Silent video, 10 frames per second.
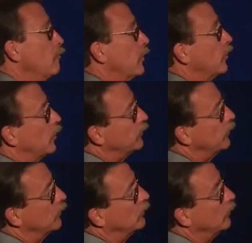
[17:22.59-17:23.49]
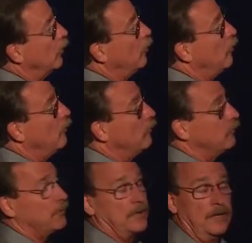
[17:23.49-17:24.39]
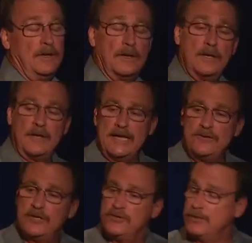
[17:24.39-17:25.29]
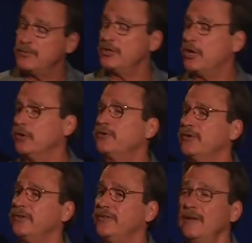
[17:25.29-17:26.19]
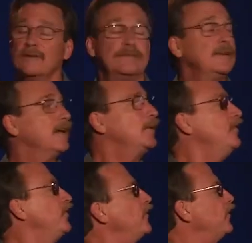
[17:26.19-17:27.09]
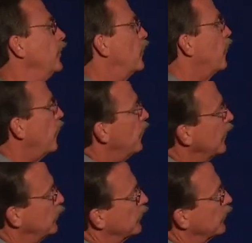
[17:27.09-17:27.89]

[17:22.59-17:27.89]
but also for the ancient Egyptian culture itself. I mean, just incredible